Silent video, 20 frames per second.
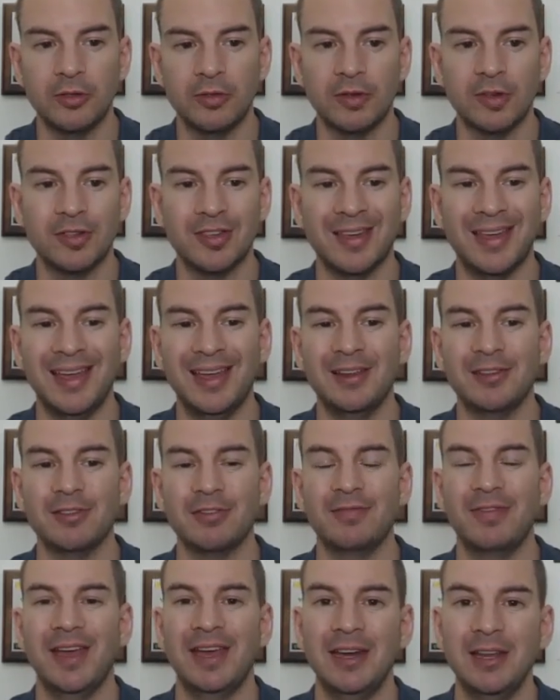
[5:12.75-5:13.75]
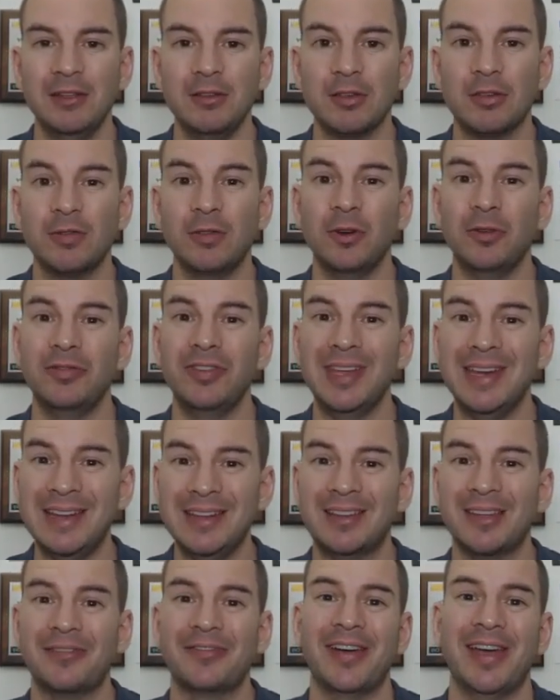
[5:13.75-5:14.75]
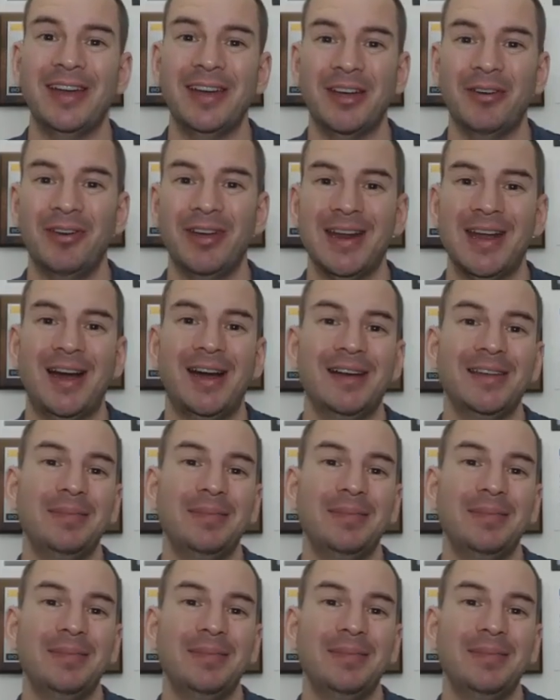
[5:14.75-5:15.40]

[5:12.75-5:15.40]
So this again is very useful if you need to find out an